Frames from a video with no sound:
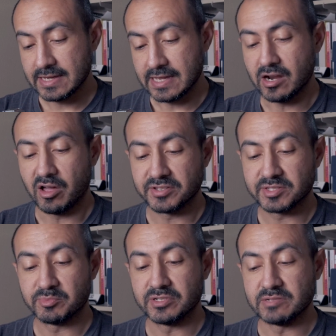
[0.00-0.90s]
And I'll
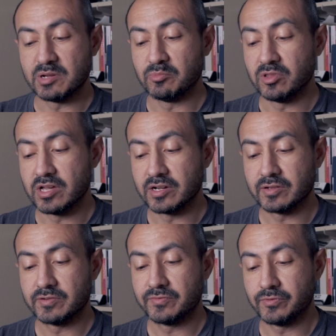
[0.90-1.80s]
also put it on my blog
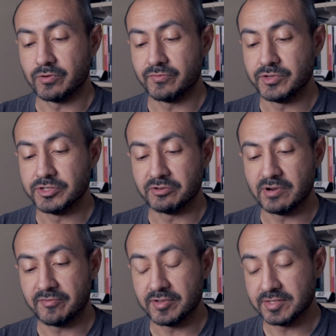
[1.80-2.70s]
for future
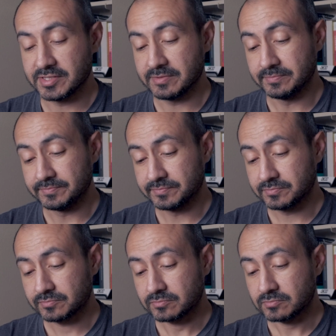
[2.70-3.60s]
reference.
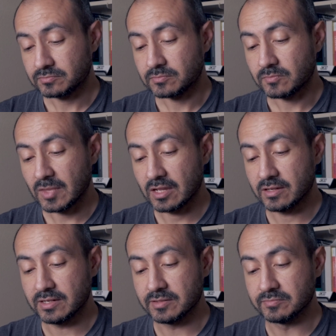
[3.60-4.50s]

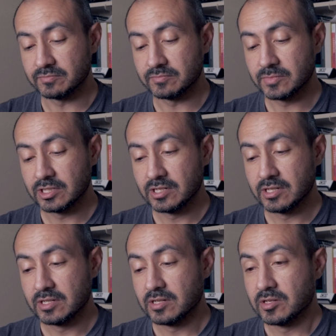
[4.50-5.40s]
Um,
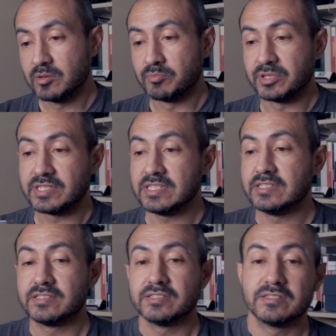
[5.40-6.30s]
but
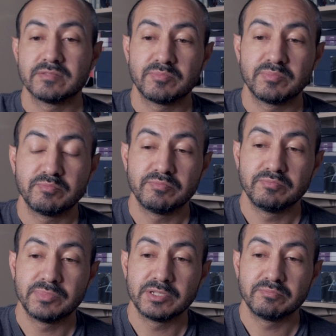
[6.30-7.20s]
the
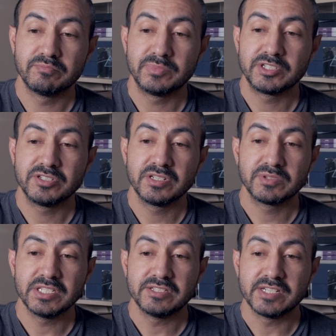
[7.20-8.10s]
But, but shooting
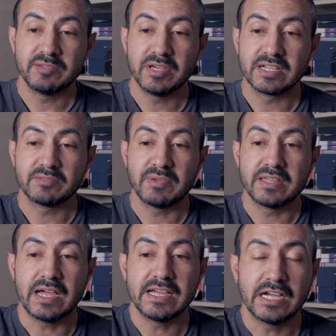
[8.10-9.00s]
with these JPEGs, I
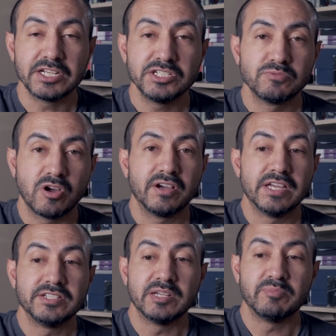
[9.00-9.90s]
mean, I, I shoot RAW
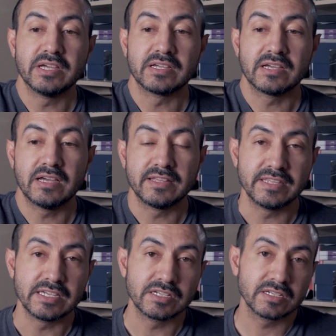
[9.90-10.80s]
and JPEG. I
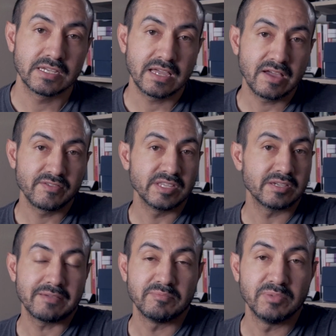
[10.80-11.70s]
think having the
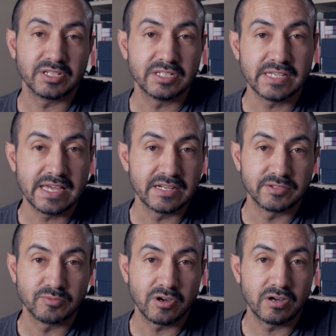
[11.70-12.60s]
capability to edit
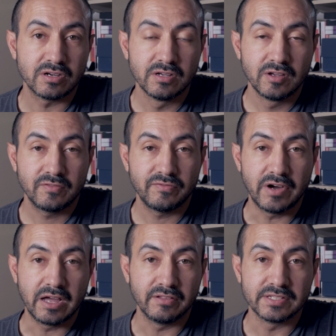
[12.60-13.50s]
the RAW
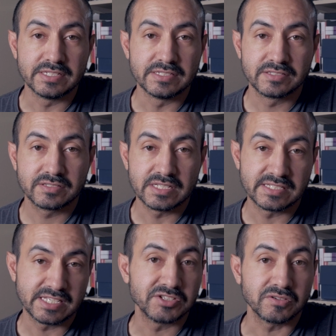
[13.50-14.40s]
file is
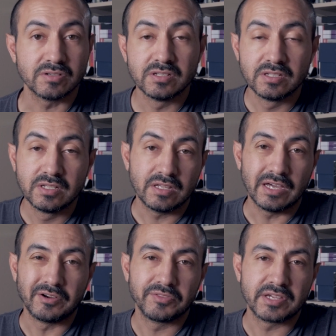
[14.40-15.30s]
essential.
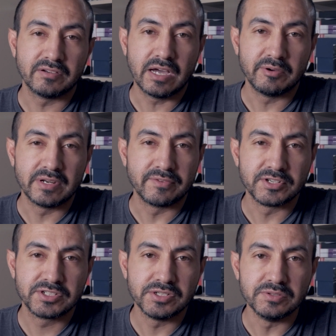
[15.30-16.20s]
I don't think I would ever
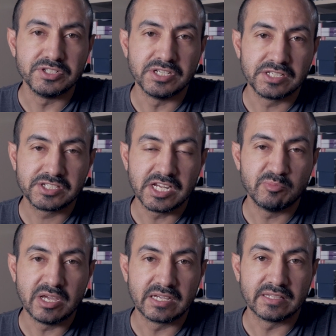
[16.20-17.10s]
shoot just
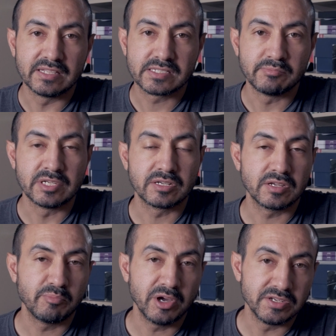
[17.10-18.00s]
JPEG unless I'm in a,
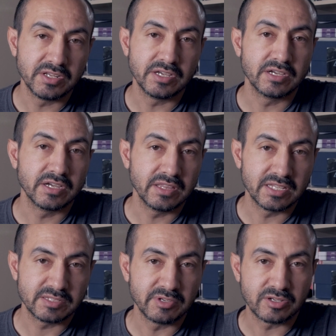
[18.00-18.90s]
uh,
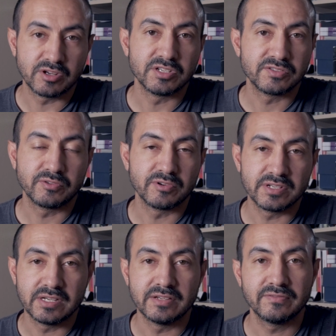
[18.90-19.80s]
unless I'm in a crunch for
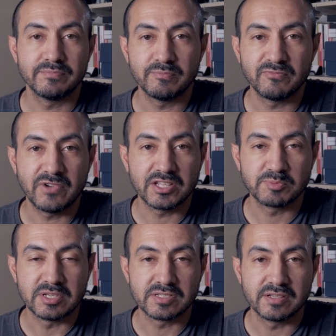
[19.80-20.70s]
uh, file
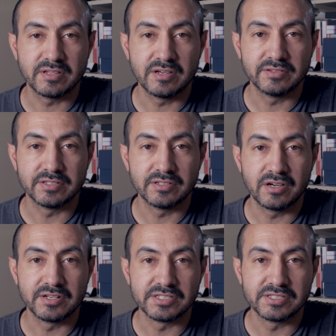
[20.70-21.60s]
space on, on,
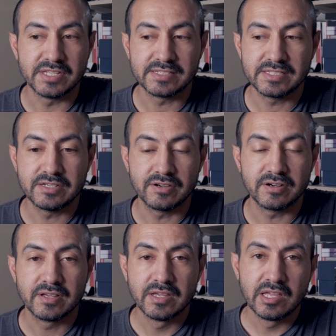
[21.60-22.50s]
on a S D
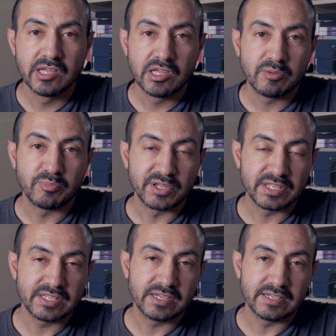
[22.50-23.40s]
card. But,
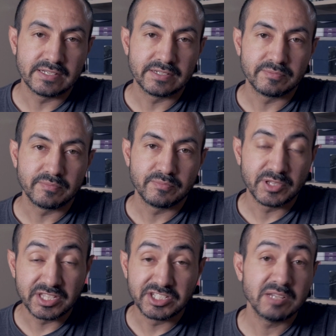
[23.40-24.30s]
uh,
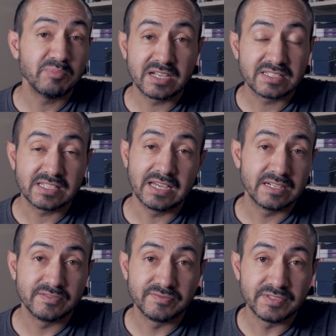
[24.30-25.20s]
but the JPEGs out
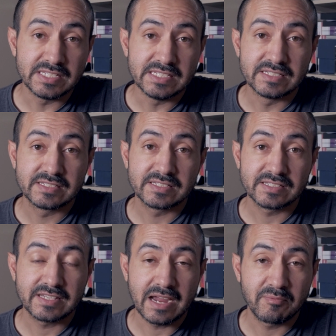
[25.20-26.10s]
of these
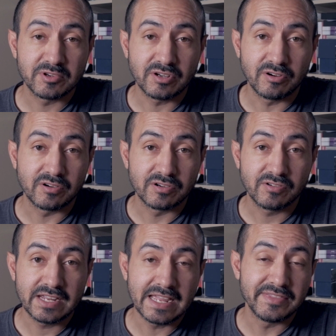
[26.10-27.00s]
cameras are
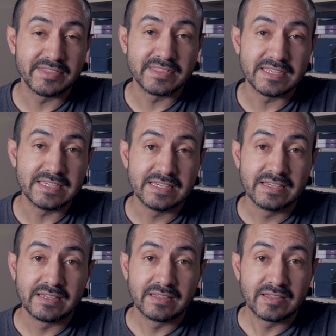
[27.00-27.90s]
great, and the
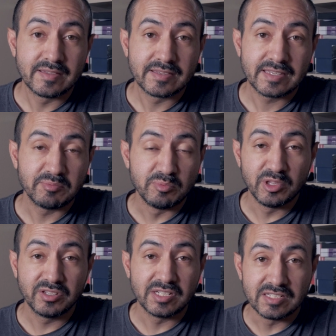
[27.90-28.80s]

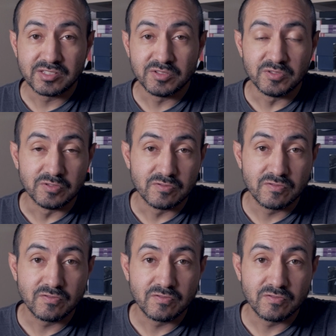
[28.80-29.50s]
capability to